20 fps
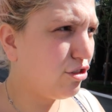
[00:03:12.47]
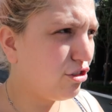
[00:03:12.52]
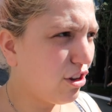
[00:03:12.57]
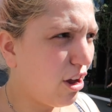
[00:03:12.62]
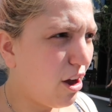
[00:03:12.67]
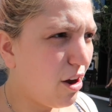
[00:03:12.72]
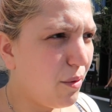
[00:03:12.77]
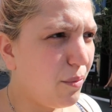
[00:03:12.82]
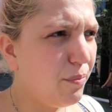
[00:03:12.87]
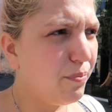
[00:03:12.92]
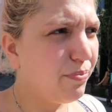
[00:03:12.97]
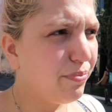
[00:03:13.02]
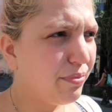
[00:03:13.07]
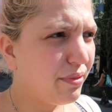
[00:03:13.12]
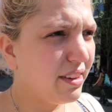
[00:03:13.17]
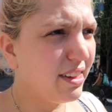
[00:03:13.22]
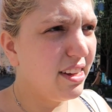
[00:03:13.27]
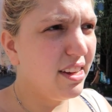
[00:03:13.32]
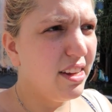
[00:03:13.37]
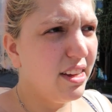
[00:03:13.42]
So,
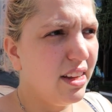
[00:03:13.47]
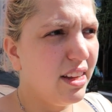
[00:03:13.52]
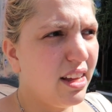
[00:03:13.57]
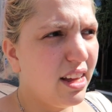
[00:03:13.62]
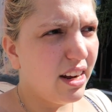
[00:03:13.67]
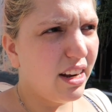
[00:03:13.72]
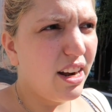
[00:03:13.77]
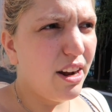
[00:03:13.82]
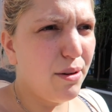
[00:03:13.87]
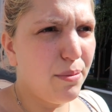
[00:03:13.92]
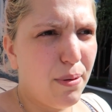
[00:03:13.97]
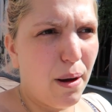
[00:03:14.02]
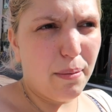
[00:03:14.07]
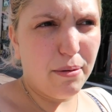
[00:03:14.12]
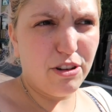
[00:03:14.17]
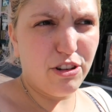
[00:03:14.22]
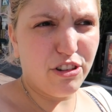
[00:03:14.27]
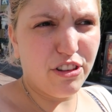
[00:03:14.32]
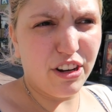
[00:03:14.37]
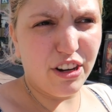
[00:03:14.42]
I don't know, I'm
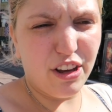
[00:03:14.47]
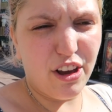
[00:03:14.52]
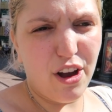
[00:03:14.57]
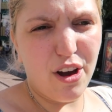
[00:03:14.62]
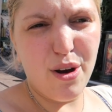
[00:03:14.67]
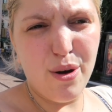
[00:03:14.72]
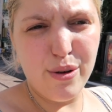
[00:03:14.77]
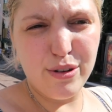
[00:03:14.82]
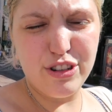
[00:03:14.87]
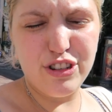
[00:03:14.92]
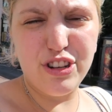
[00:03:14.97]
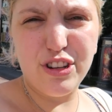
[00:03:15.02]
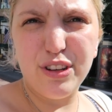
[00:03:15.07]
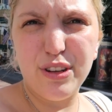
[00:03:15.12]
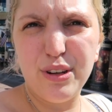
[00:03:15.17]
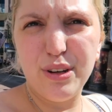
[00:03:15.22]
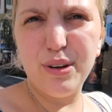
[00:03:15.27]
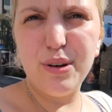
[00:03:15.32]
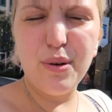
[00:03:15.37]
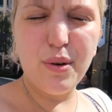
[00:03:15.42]
probably just gonna go
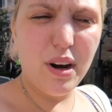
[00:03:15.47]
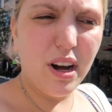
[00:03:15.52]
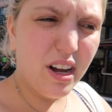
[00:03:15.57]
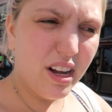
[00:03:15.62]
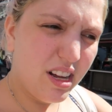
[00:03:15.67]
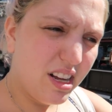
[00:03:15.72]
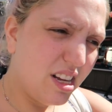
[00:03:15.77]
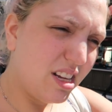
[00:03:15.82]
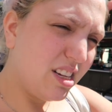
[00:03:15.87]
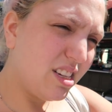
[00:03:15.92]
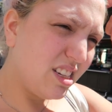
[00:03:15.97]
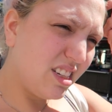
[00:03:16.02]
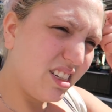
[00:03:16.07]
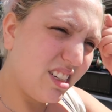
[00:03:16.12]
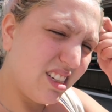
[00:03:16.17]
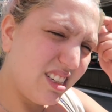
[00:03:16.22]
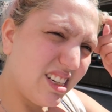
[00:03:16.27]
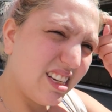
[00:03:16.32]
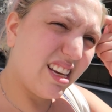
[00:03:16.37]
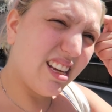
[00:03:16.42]

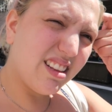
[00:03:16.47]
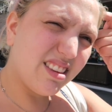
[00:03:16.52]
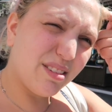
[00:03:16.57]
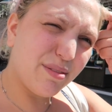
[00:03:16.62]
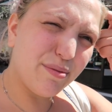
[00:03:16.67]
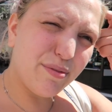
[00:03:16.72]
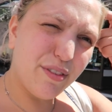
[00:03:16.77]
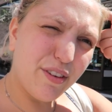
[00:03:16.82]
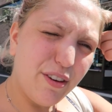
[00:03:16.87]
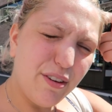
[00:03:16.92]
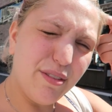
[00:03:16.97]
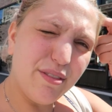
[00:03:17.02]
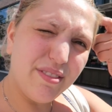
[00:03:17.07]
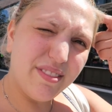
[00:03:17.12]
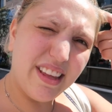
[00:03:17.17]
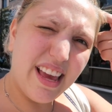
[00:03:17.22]
to get some food,